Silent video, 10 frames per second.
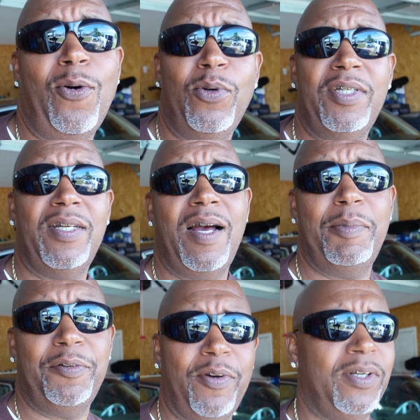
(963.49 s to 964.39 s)
on the job
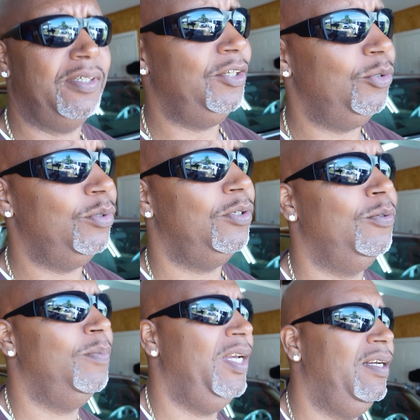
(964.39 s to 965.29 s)
as far as this
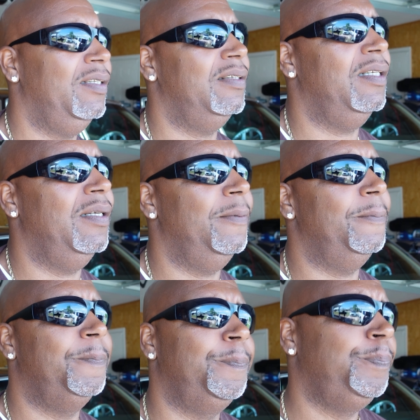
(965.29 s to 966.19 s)
youtube man because um